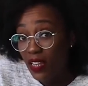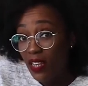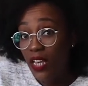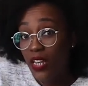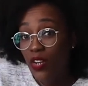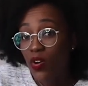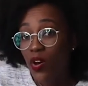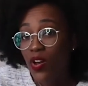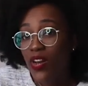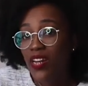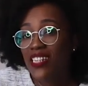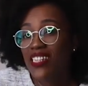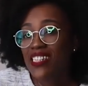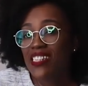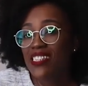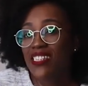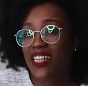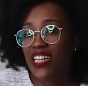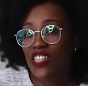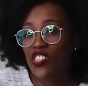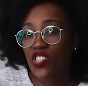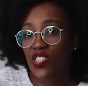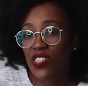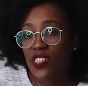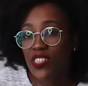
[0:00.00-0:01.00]
in order to
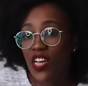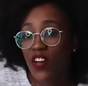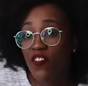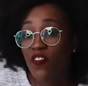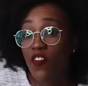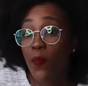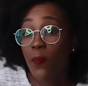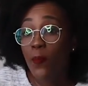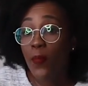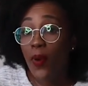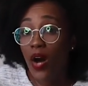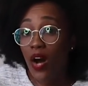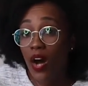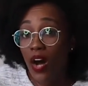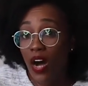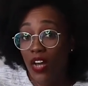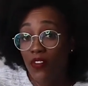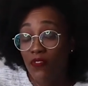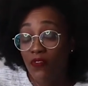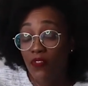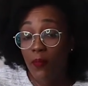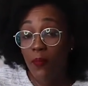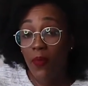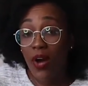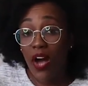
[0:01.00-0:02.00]
set yourself apart
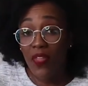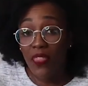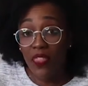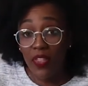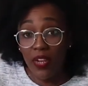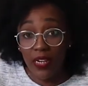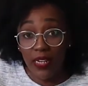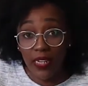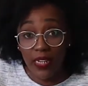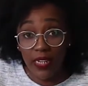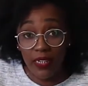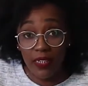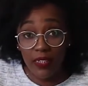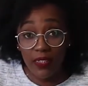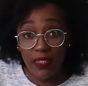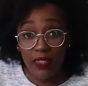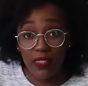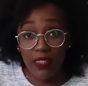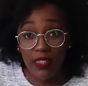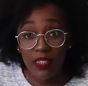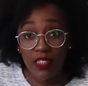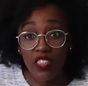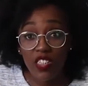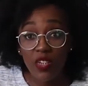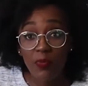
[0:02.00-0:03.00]
from other leaders
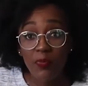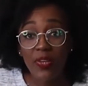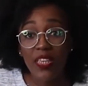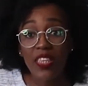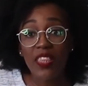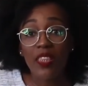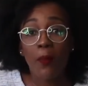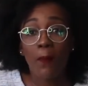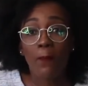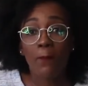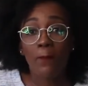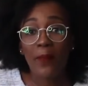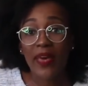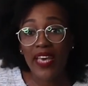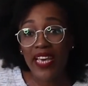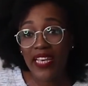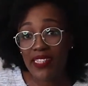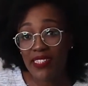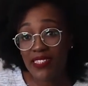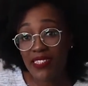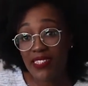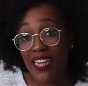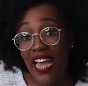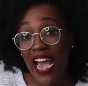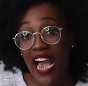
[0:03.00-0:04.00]
to be the
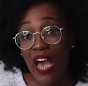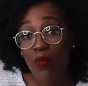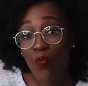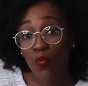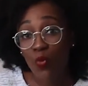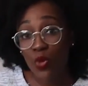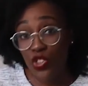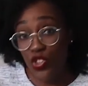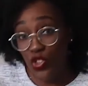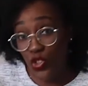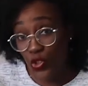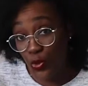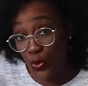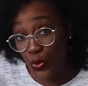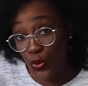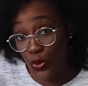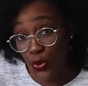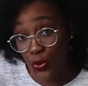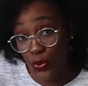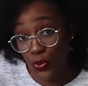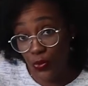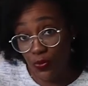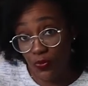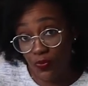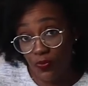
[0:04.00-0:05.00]
best at what you
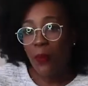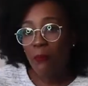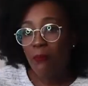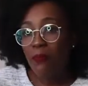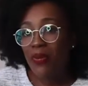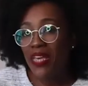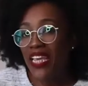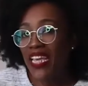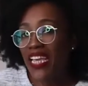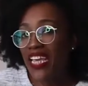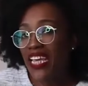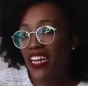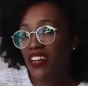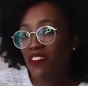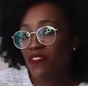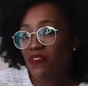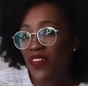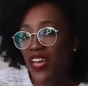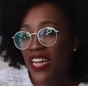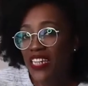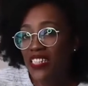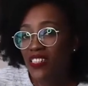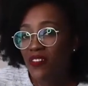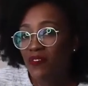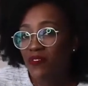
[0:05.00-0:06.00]
do? Being an
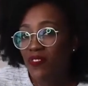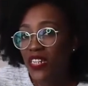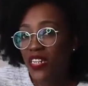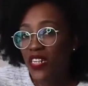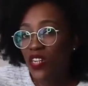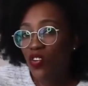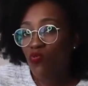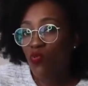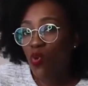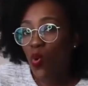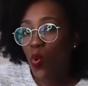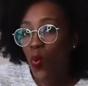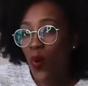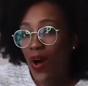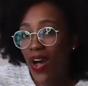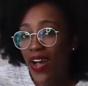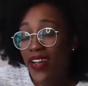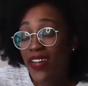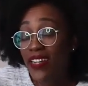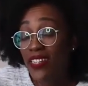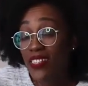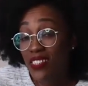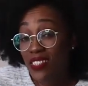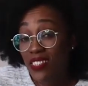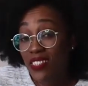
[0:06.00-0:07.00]
effective leader
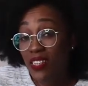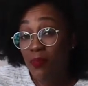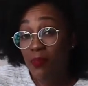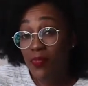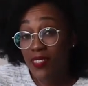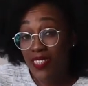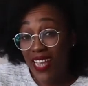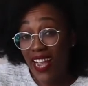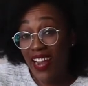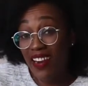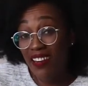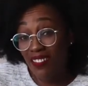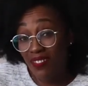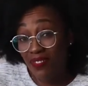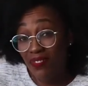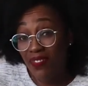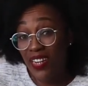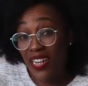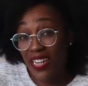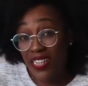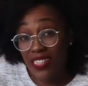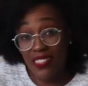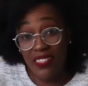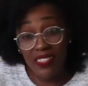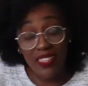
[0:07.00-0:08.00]
requires some
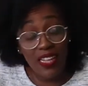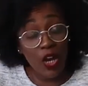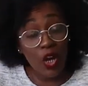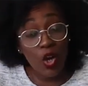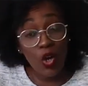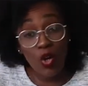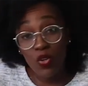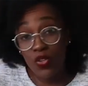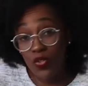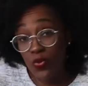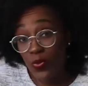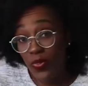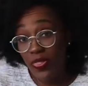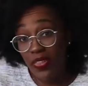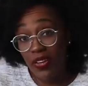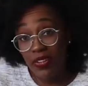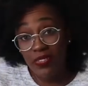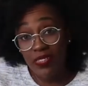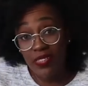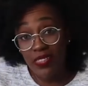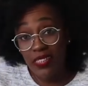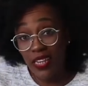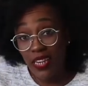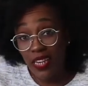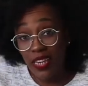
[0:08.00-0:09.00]
sacrifice. That goes without
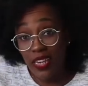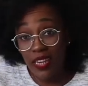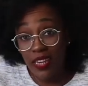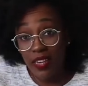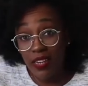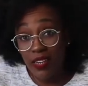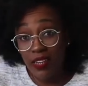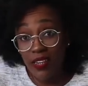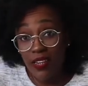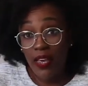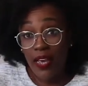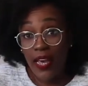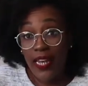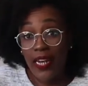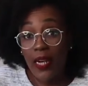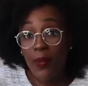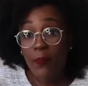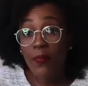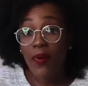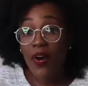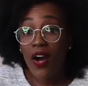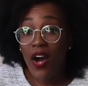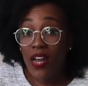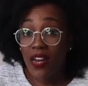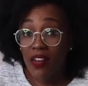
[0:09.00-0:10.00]
saying. And a
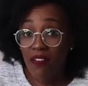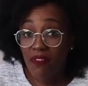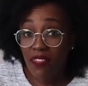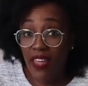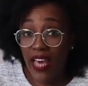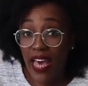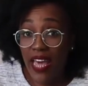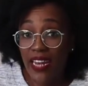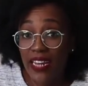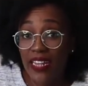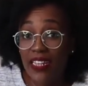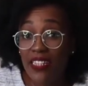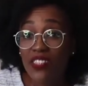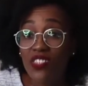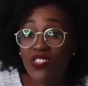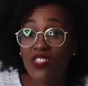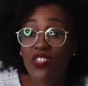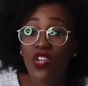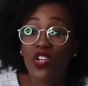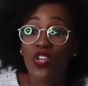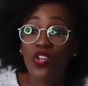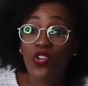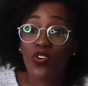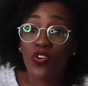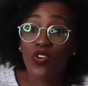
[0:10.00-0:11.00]
part of that is
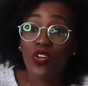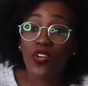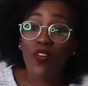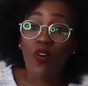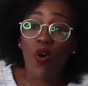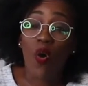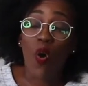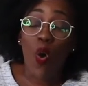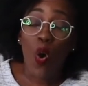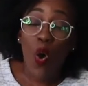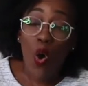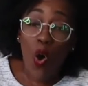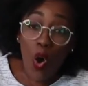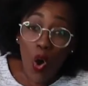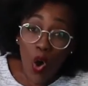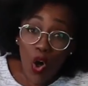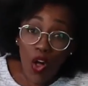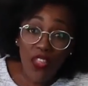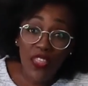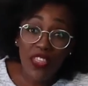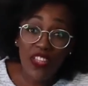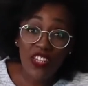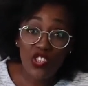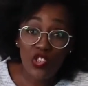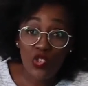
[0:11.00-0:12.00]
to learn all
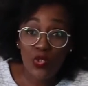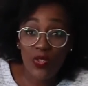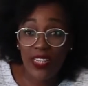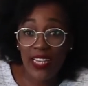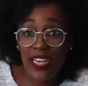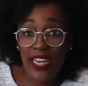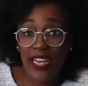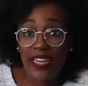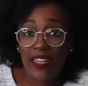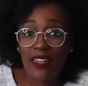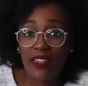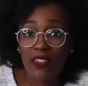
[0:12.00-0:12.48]
that you can.